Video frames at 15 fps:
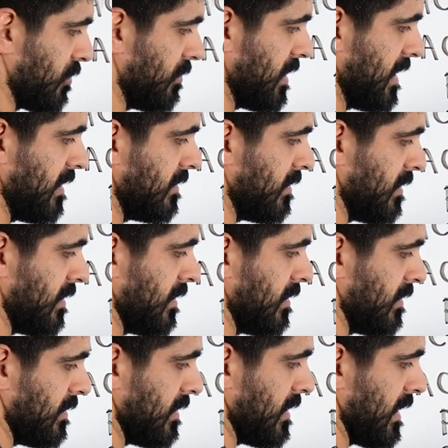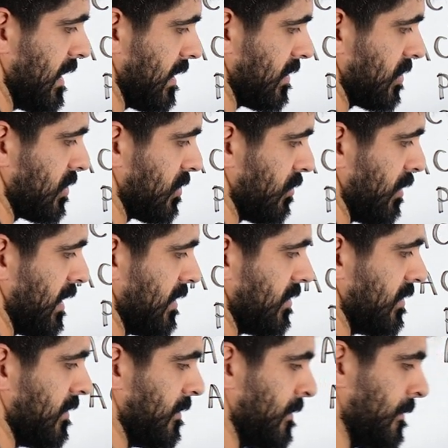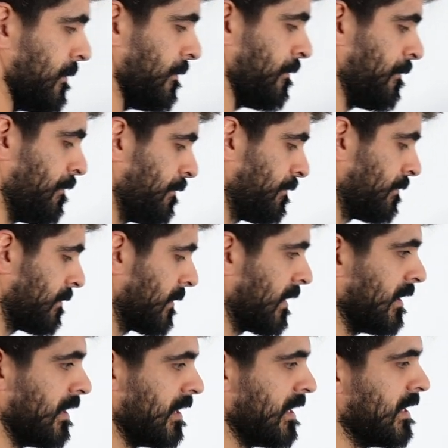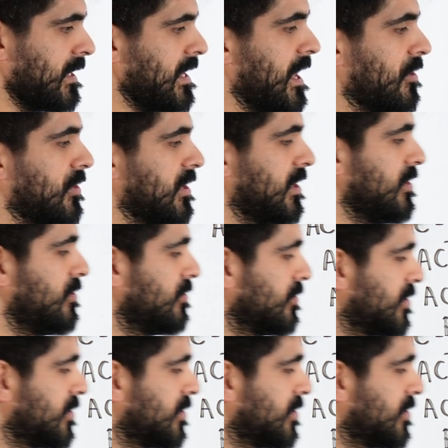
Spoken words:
3 x squared. Now, can you